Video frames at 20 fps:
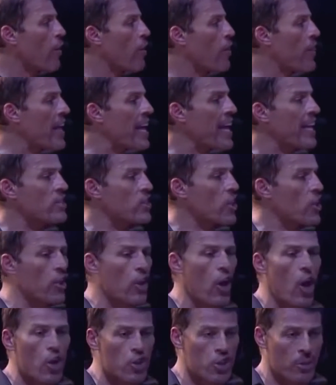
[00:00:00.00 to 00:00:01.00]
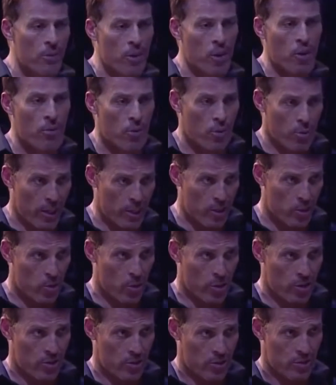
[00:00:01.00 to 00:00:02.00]
These are the ultimate human
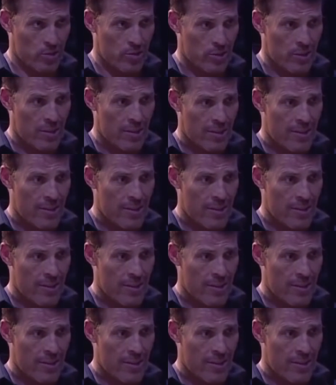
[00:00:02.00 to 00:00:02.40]
resources.